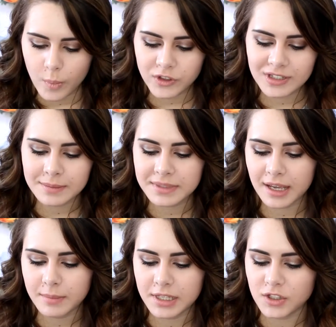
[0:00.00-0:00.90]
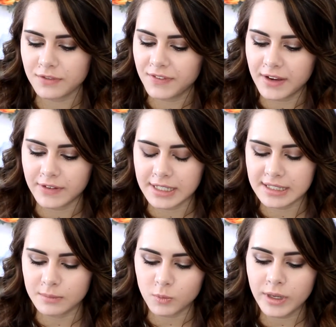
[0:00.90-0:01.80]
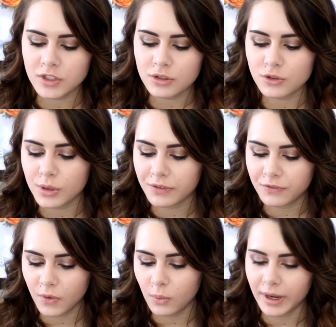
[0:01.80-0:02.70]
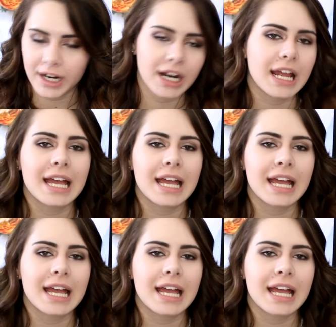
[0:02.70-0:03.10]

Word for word: Which Sims game is your favorite? Sims 1, 2, 3, or 4?